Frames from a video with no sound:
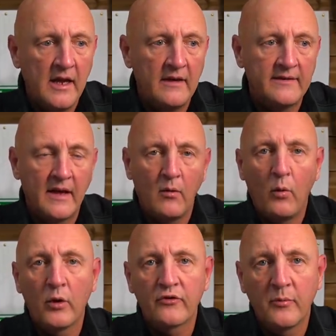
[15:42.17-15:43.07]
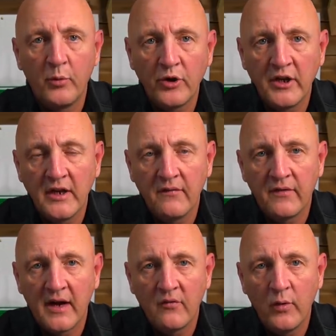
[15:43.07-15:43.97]
is that, "Well, oh, what's the point? You need
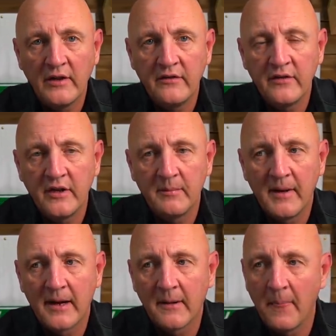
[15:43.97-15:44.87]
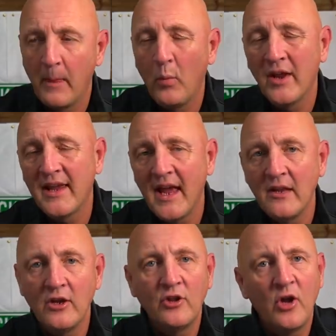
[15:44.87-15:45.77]
five wedges in your bag. Well,
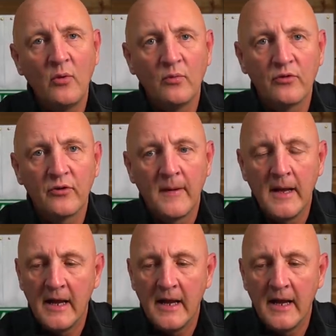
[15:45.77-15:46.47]
again, you don't.